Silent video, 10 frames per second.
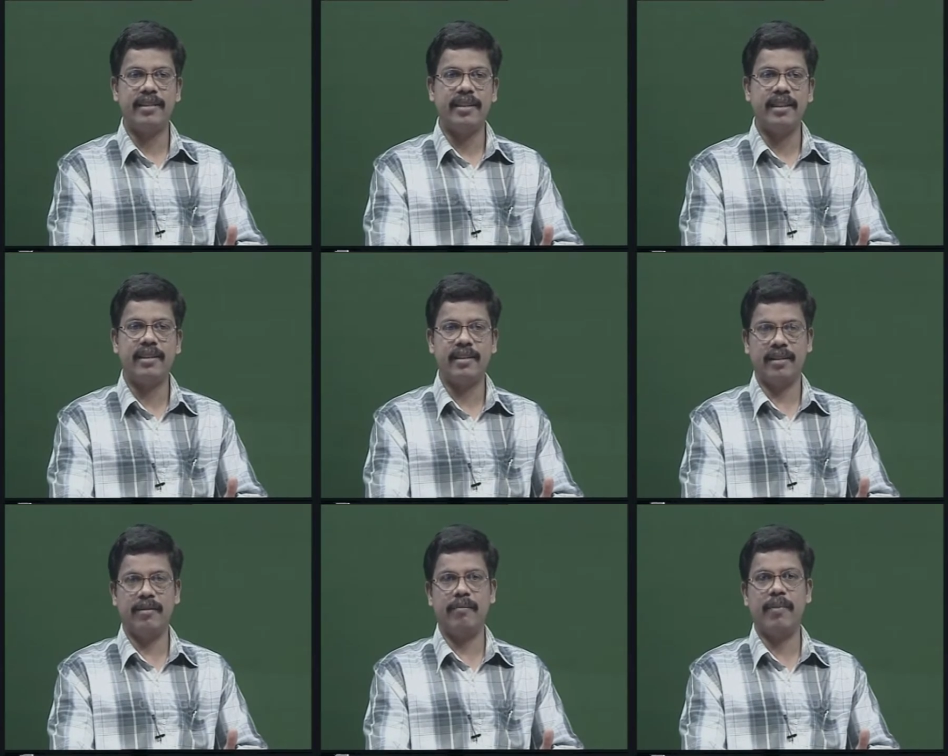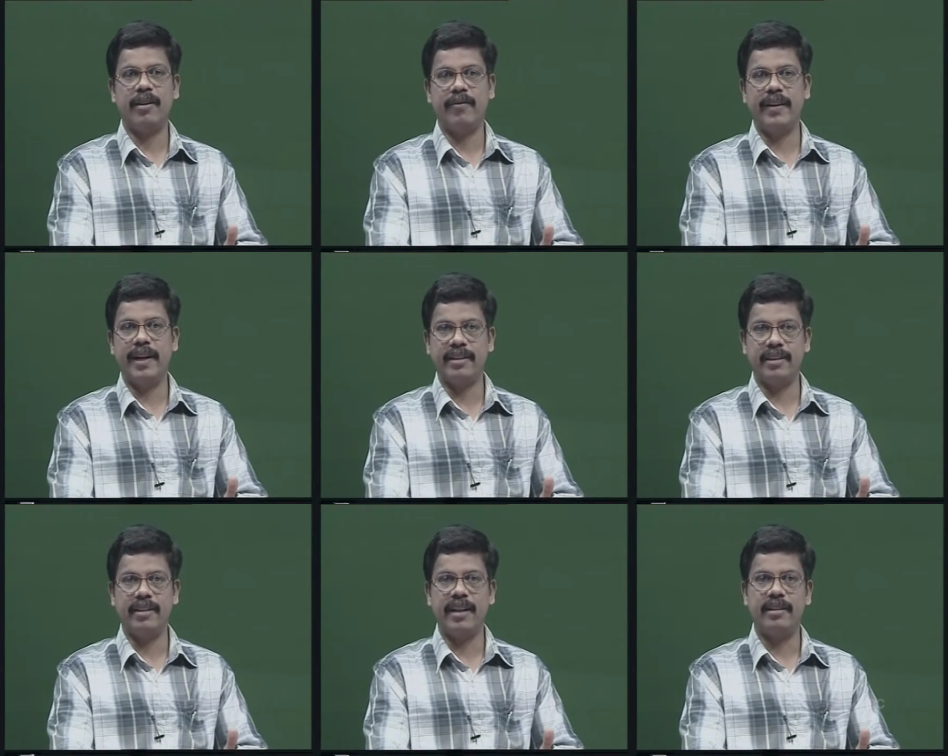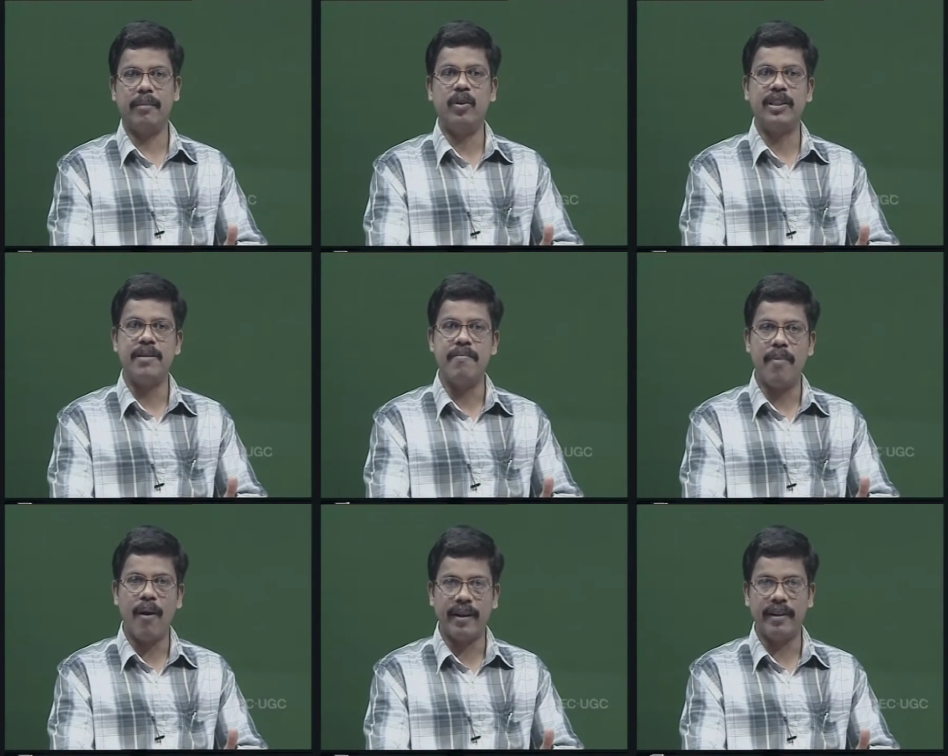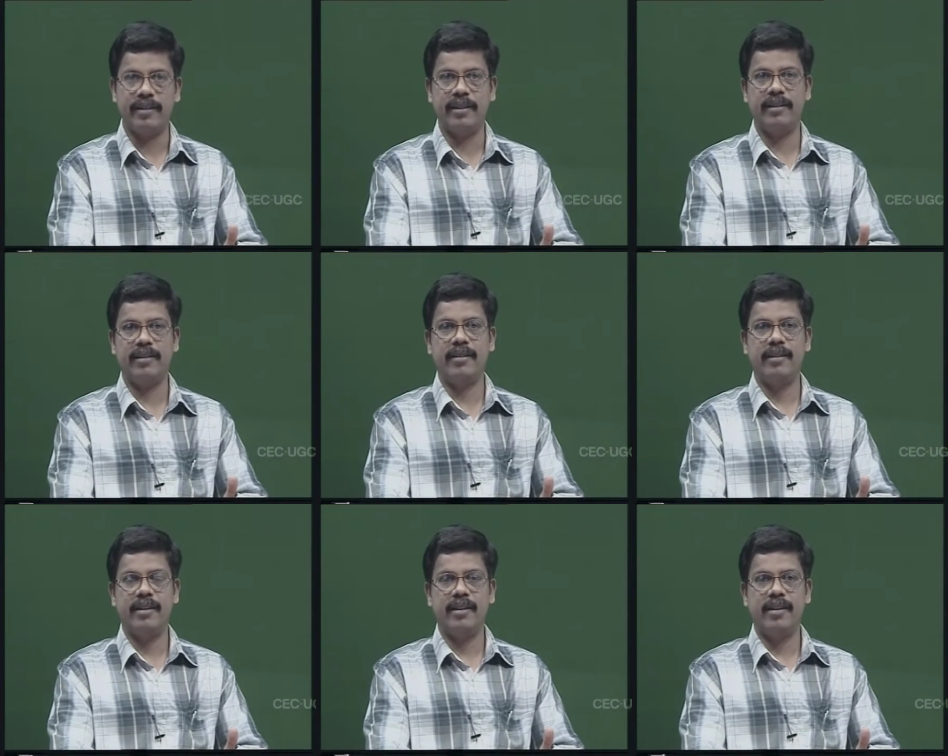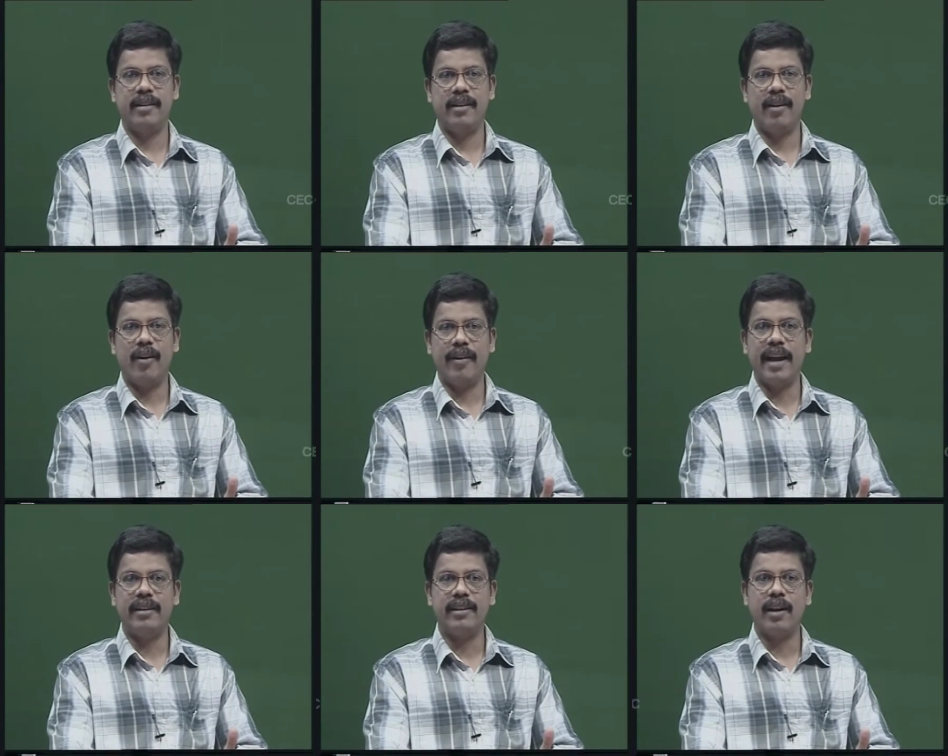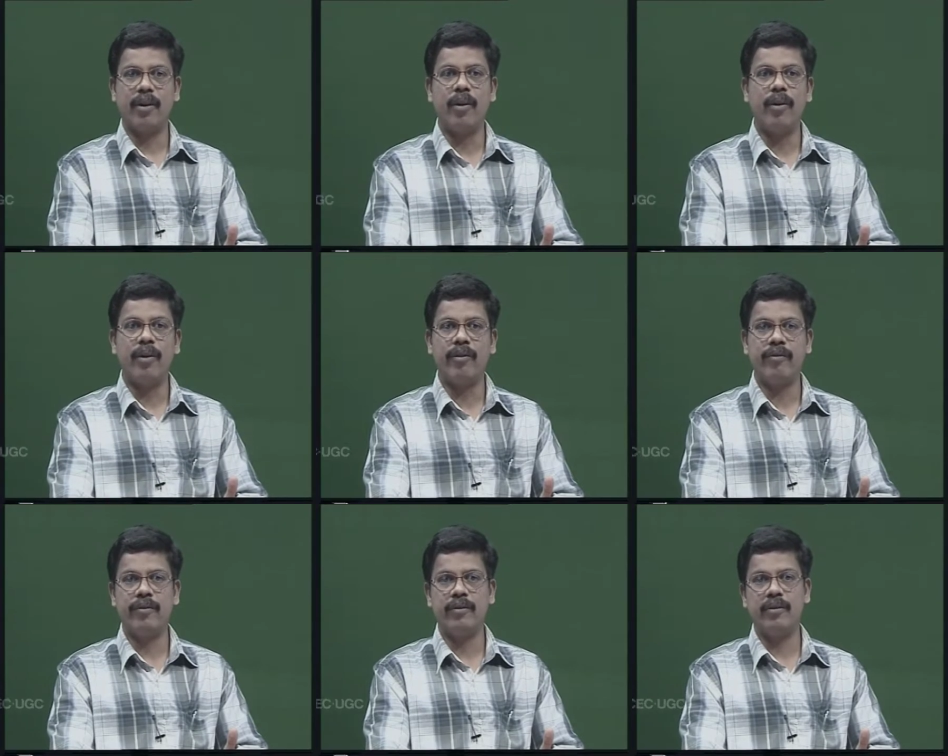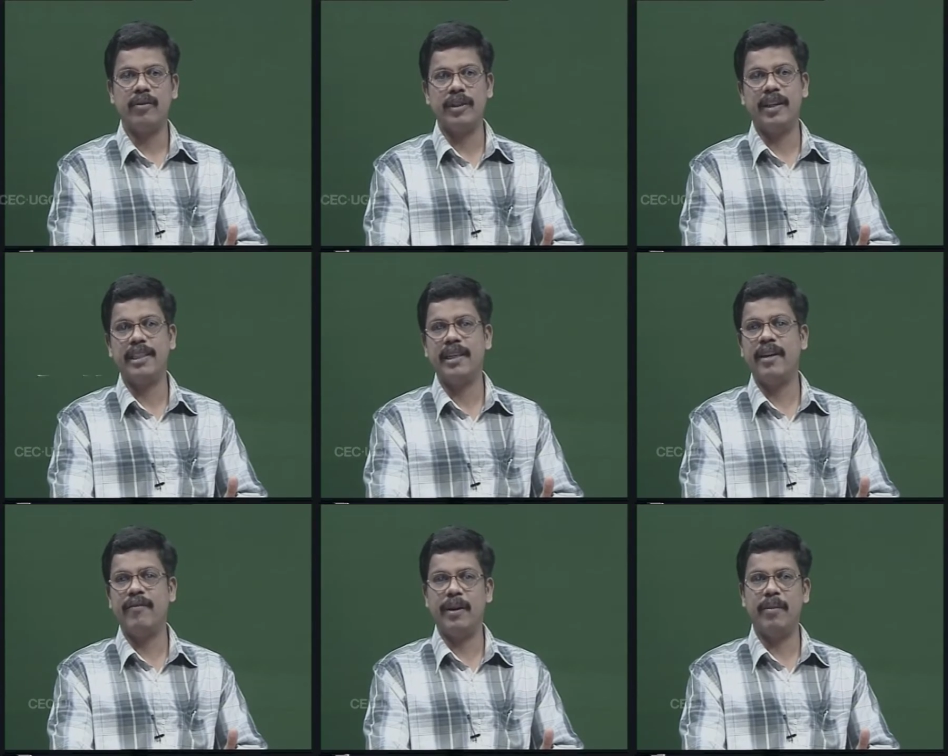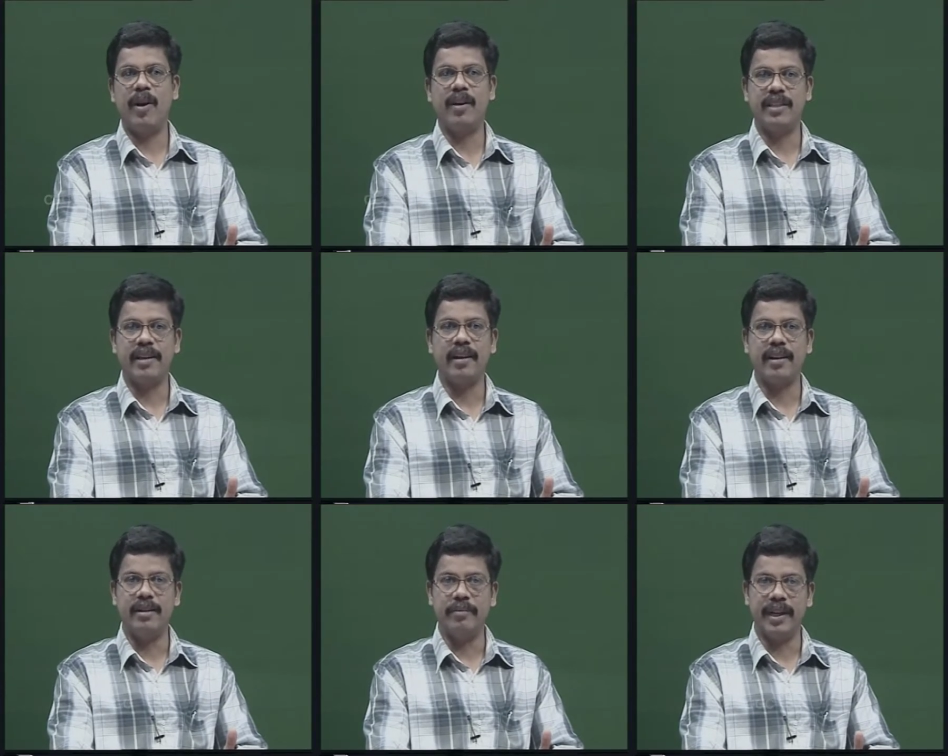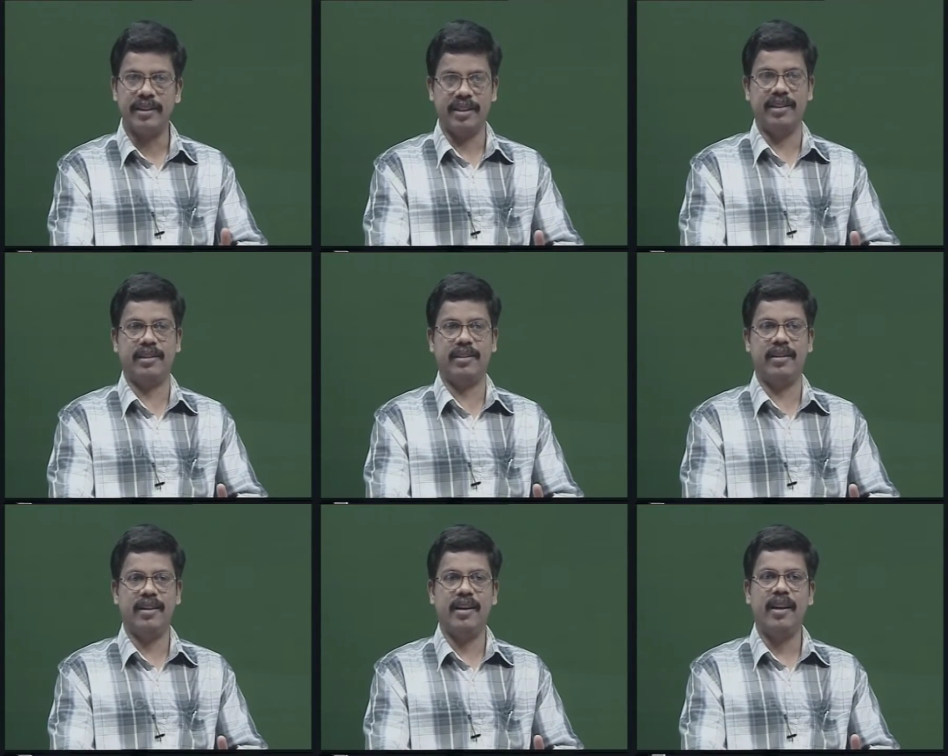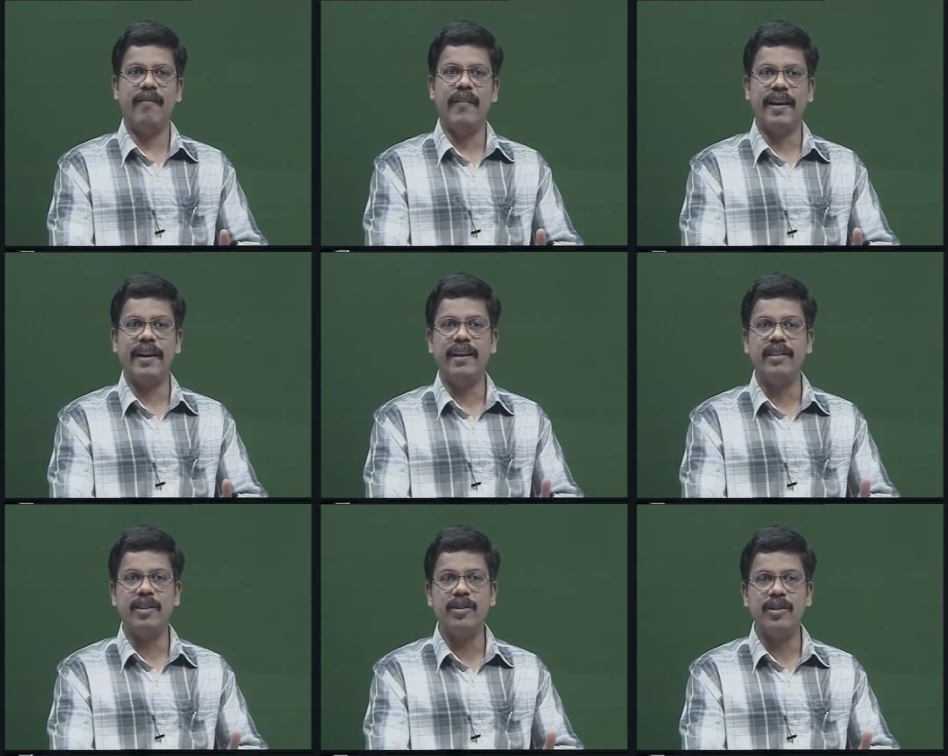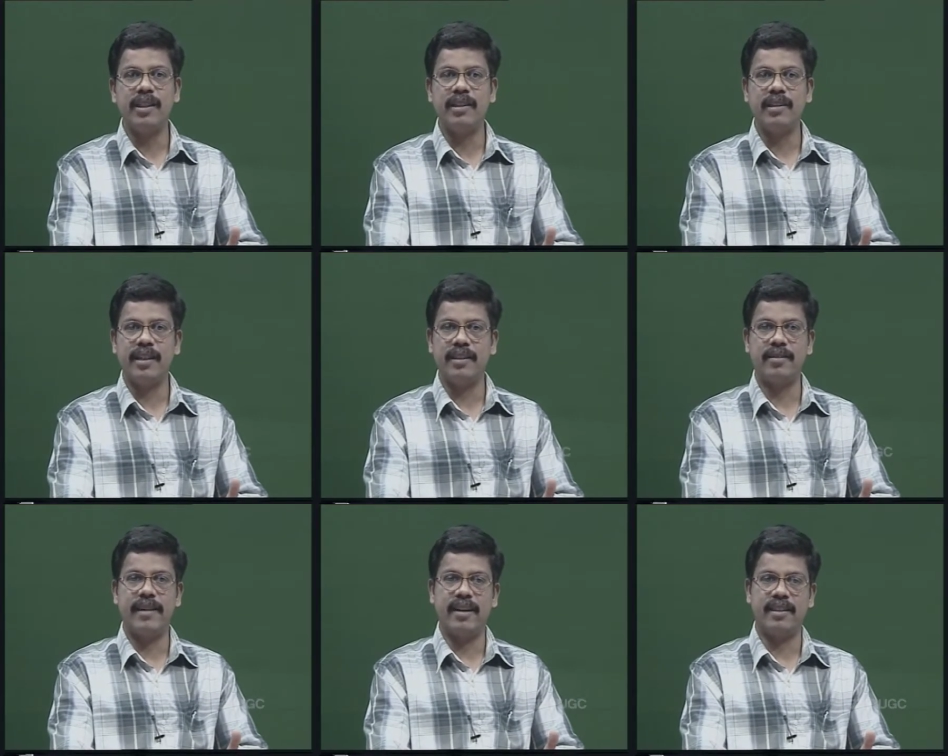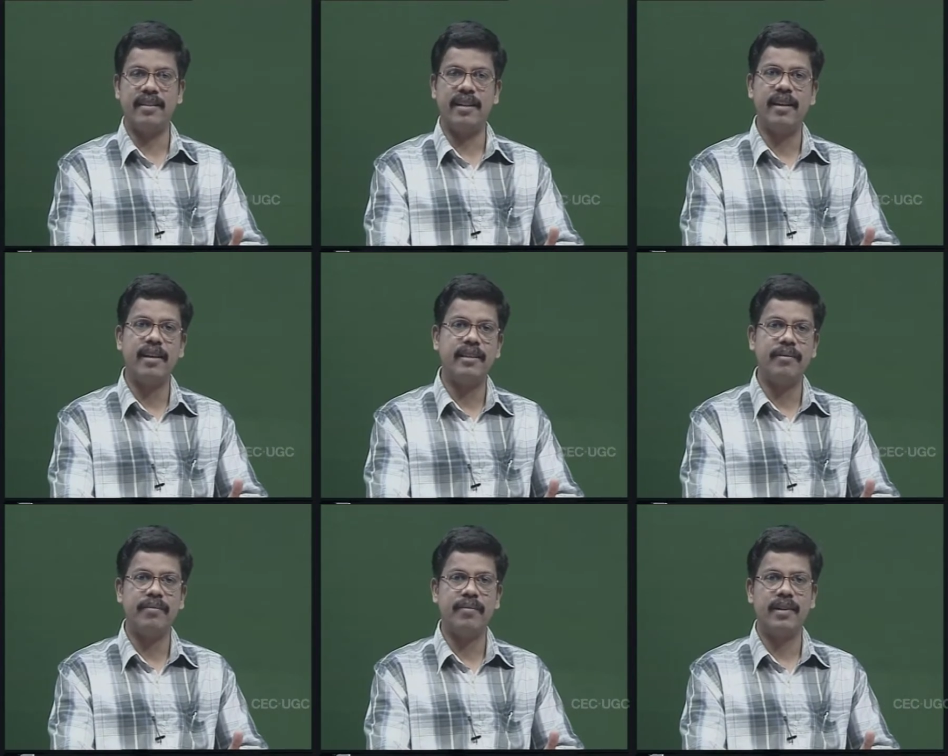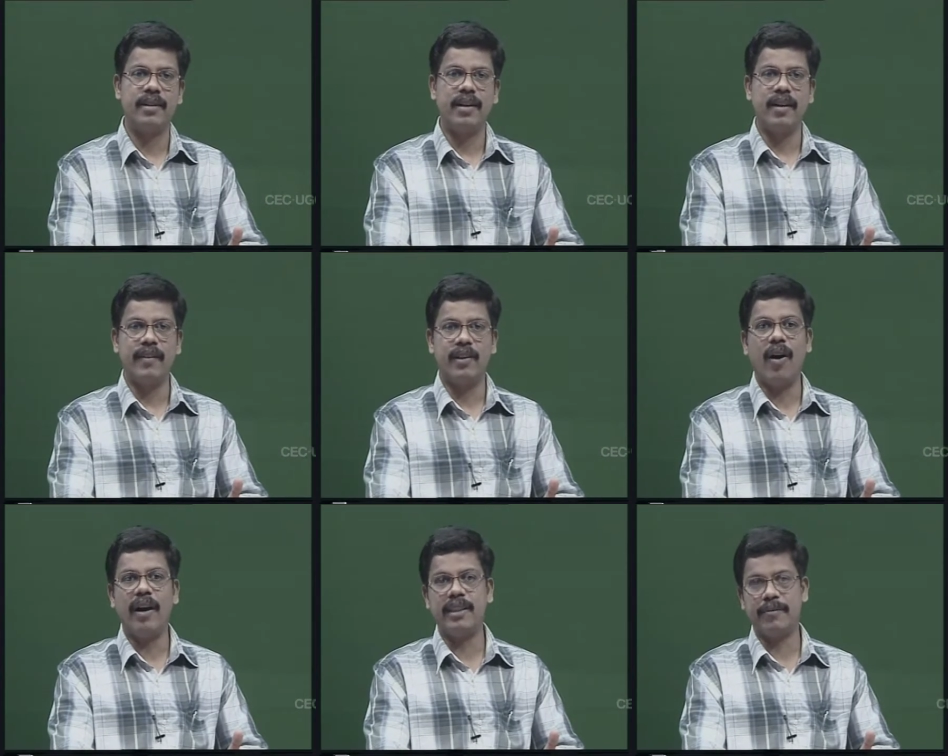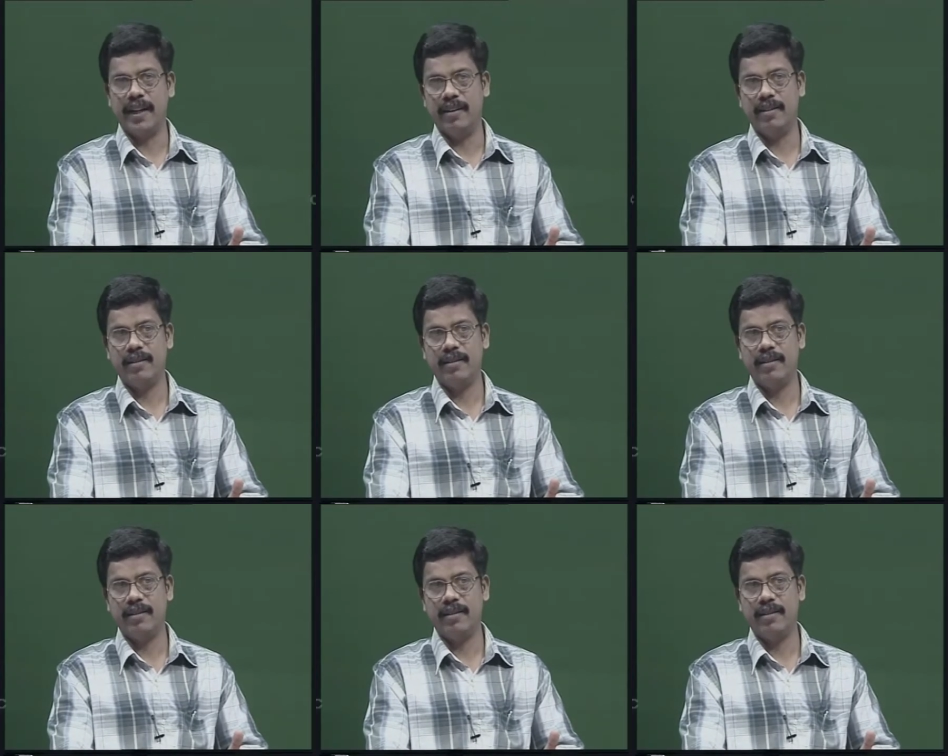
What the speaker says: this part of reduction that is the most important, or rather the core of Husserl's phenomenological contemplations, where he introduces his transcendentalism with all its vigor.